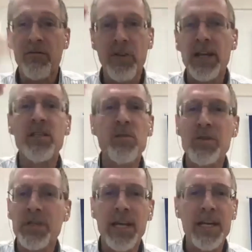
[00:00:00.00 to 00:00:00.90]
flexible
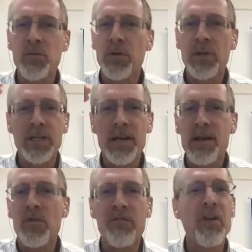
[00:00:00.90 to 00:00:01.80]
schedule is a
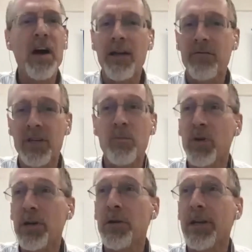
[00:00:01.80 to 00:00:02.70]
number 5, top
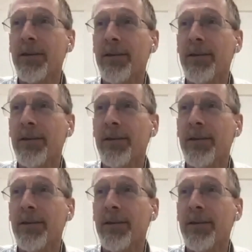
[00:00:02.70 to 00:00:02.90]
priority.